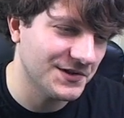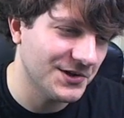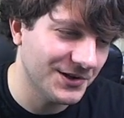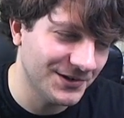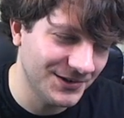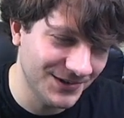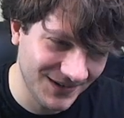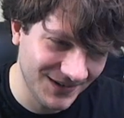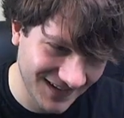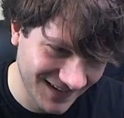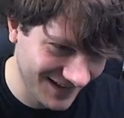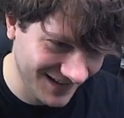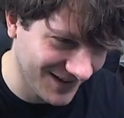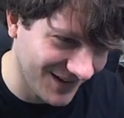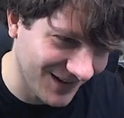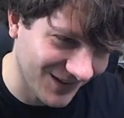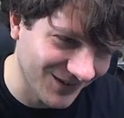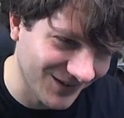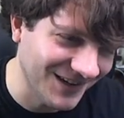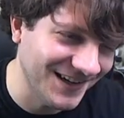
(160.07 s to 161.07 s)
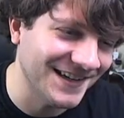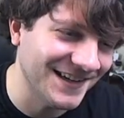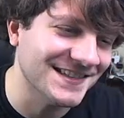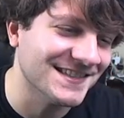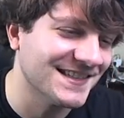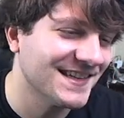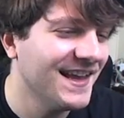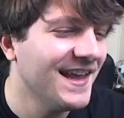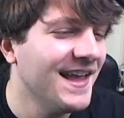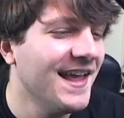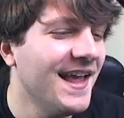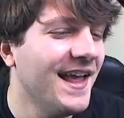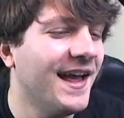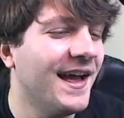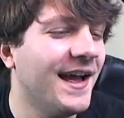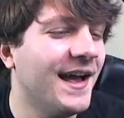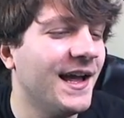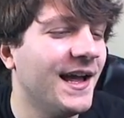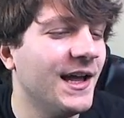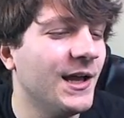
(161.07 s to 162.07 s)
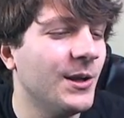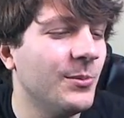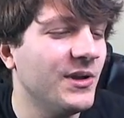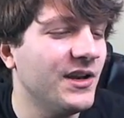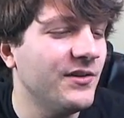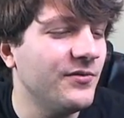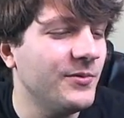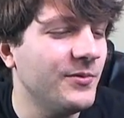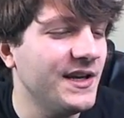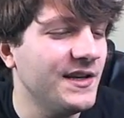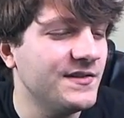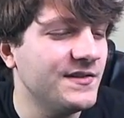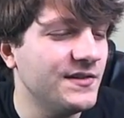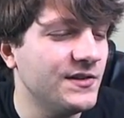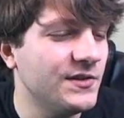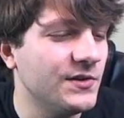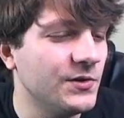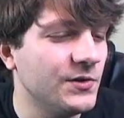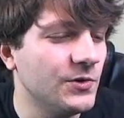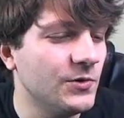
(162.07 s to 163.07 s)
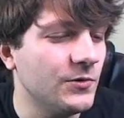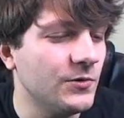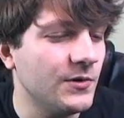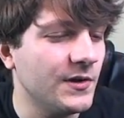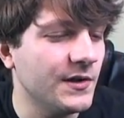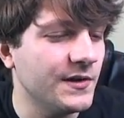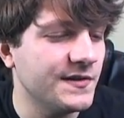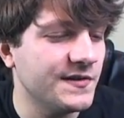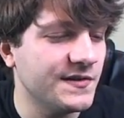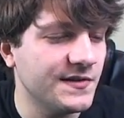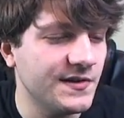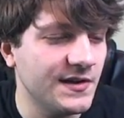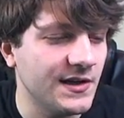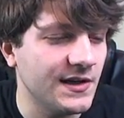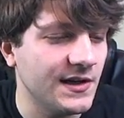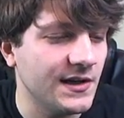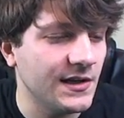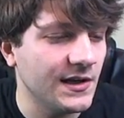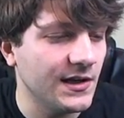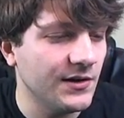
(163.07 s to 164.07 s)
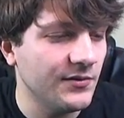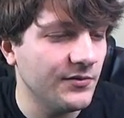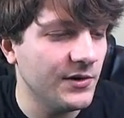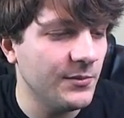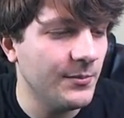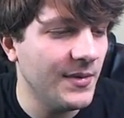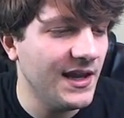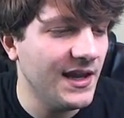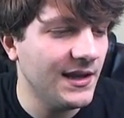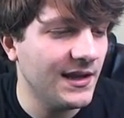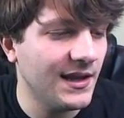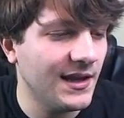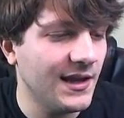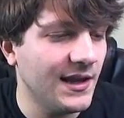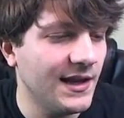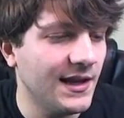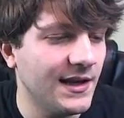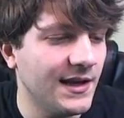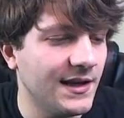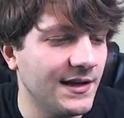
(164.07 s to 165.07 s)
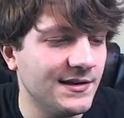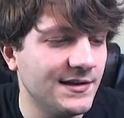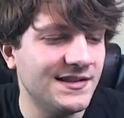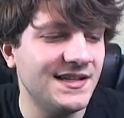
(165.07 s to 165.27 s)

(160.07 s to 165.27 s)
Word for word: called called what this. Uh, but if we do, let's see, if we make a